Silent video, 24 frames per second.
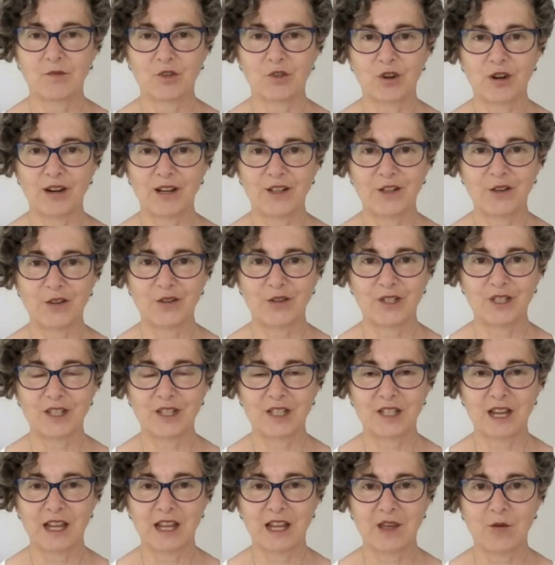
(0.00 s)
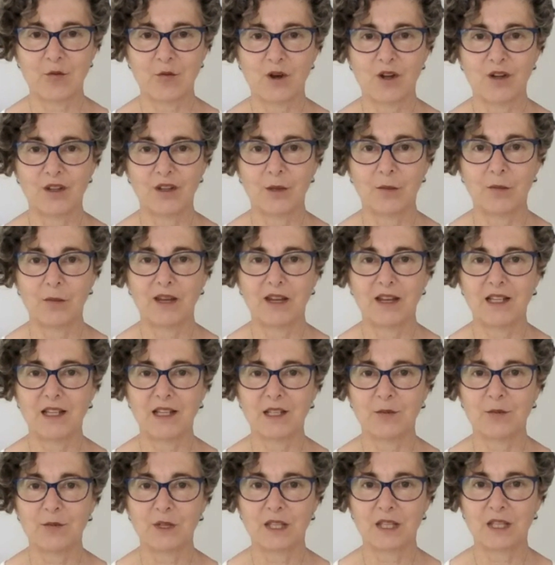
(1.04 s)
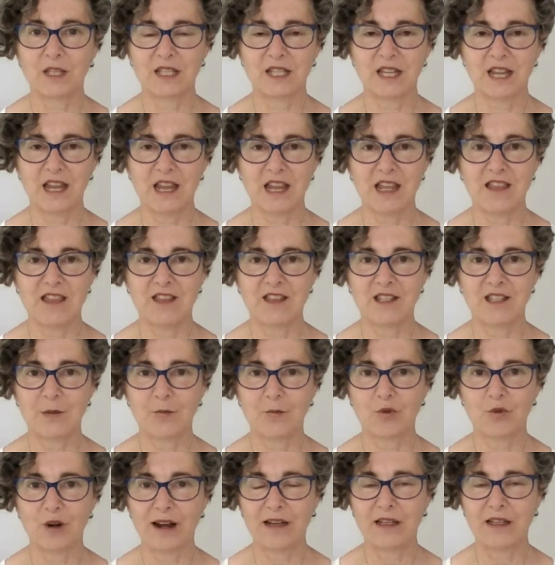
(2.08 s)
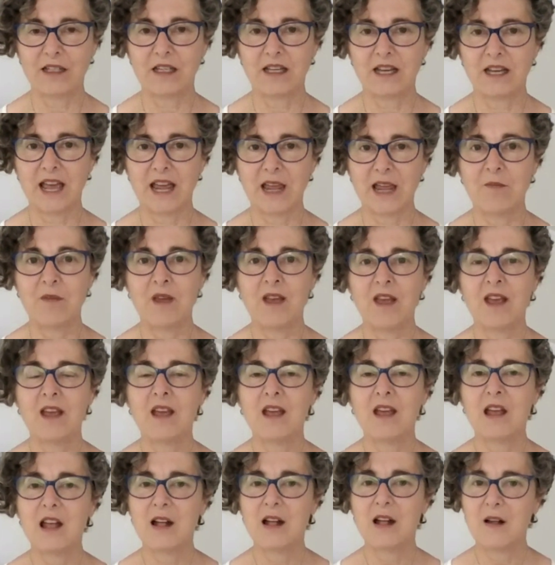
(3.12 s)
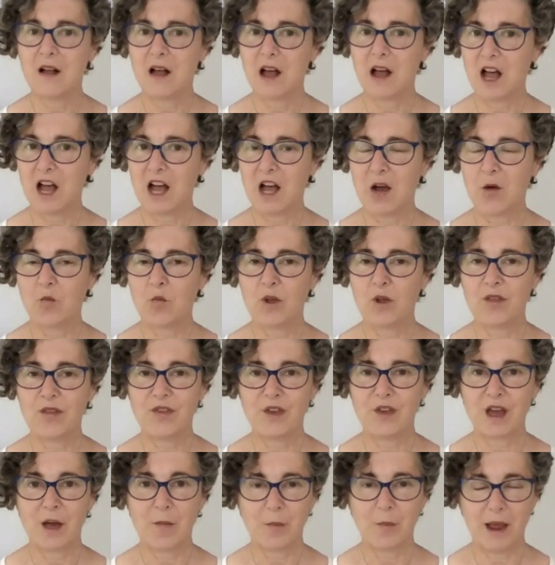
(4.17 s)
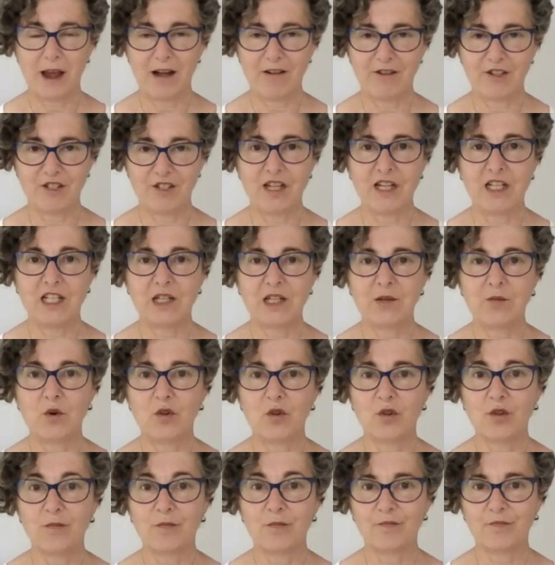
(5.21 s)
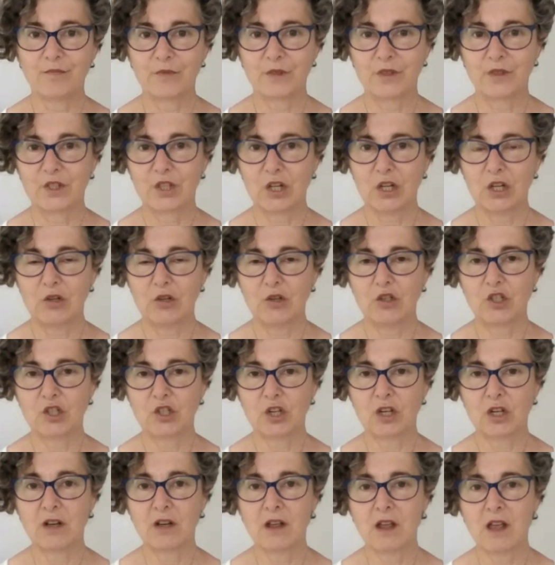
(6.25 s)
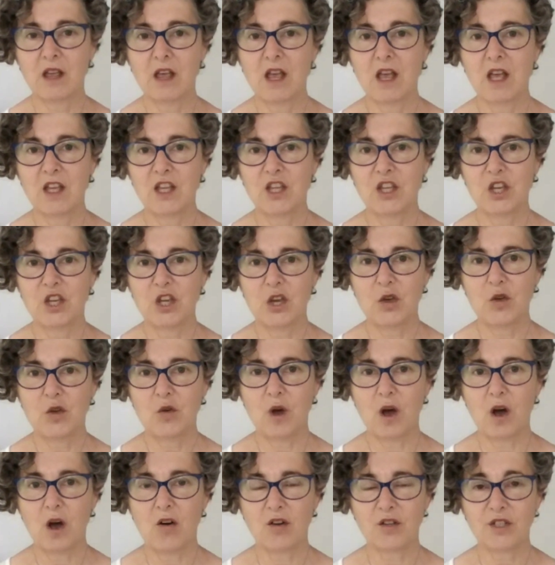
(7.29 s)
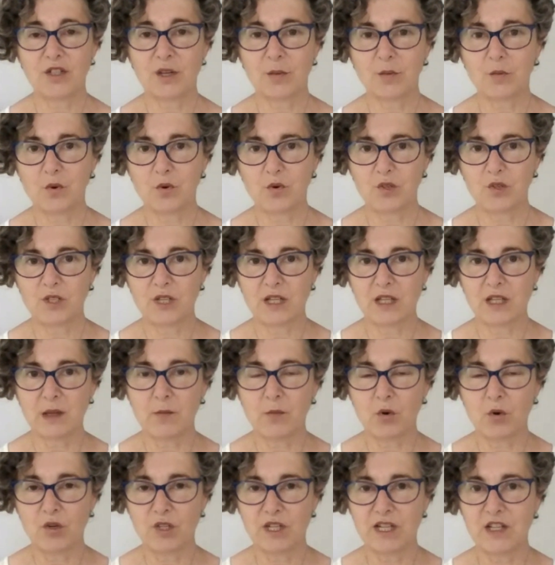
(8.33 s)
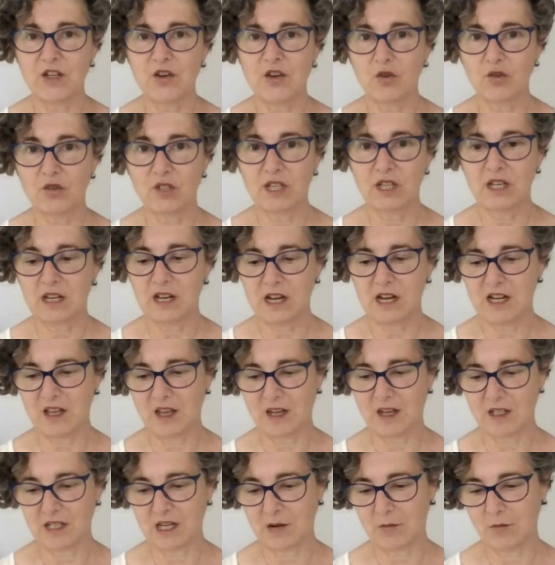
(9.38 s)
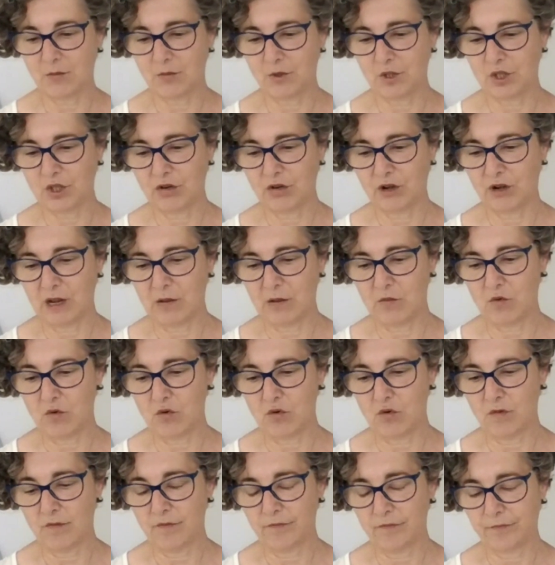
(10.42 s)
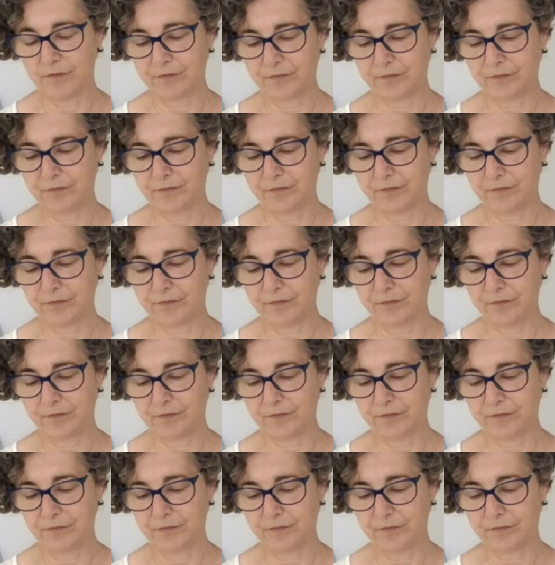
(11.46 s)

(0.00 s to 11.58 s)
trying not to say the word that begins with C, that's a brand name, with a paracetamol solution. You are supporting the body not to need that temperature anymore.